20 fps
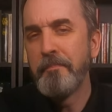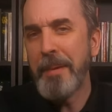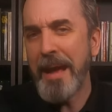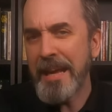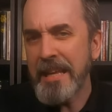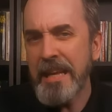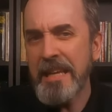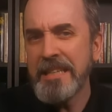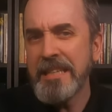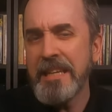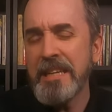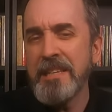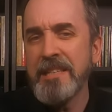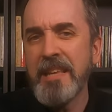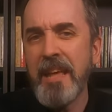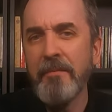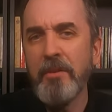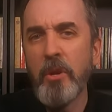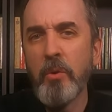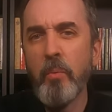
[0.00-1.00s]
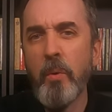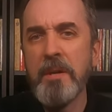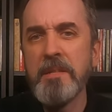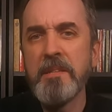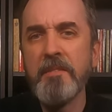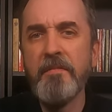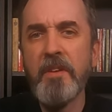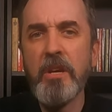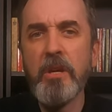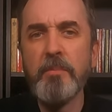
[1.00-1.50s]
back in 1987, it was
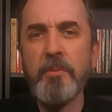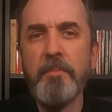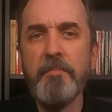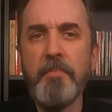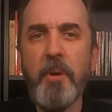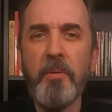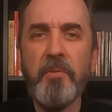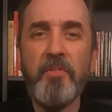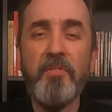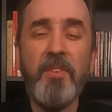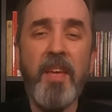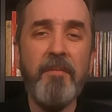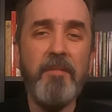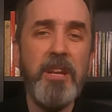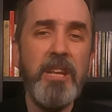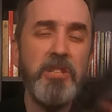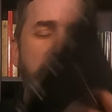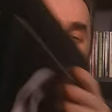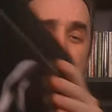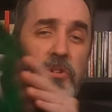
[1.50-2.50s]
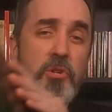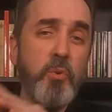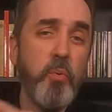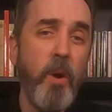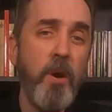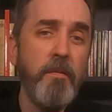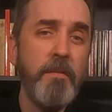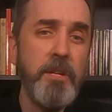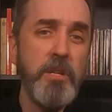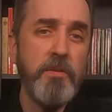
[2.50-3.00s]
available in both 7-inch and
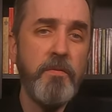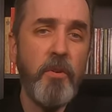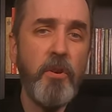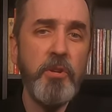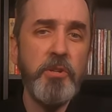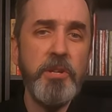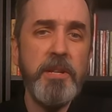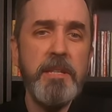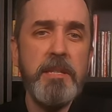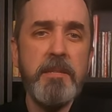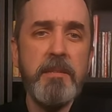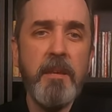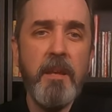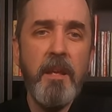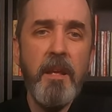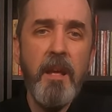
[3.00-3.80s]
12-inch versions,